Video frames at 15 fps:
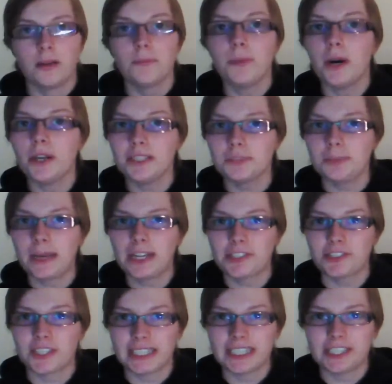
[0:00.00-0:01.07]
But on to
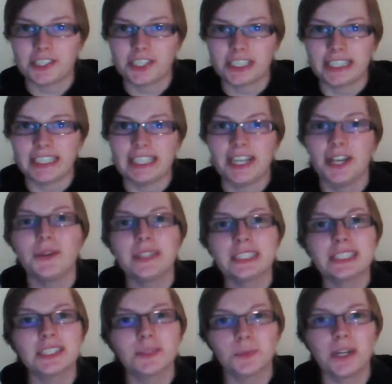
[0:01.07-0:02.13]
Patrick Lichty, who
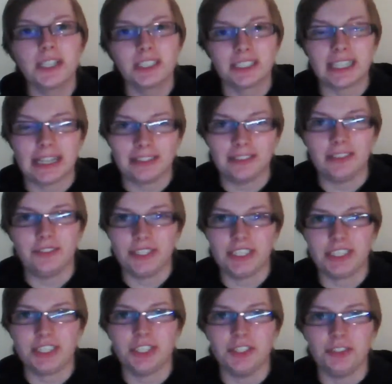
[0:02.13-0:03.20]
is the worst out of the
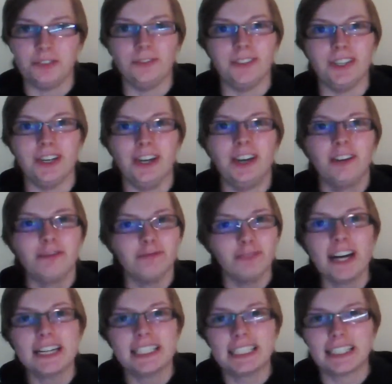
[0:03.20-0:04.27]
two for
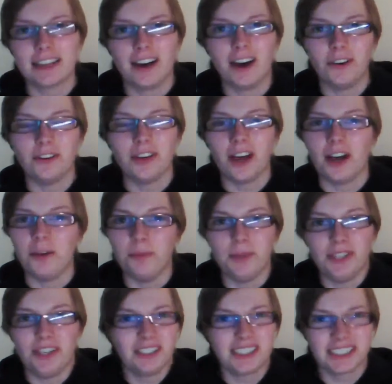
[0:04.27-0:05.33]
writing a whole lot but
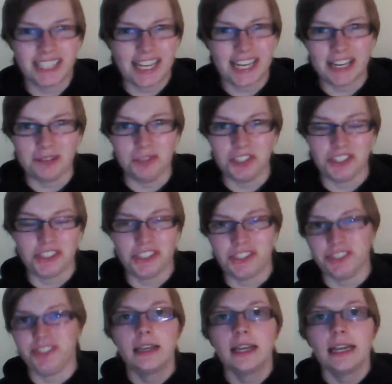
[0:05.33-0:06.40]
not saying much at
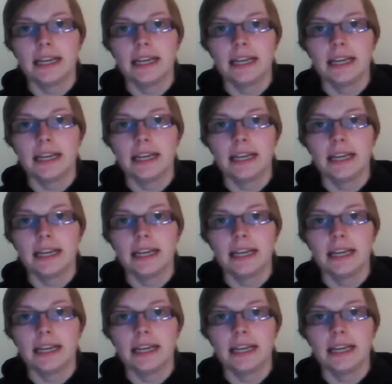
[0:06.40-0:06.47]
all.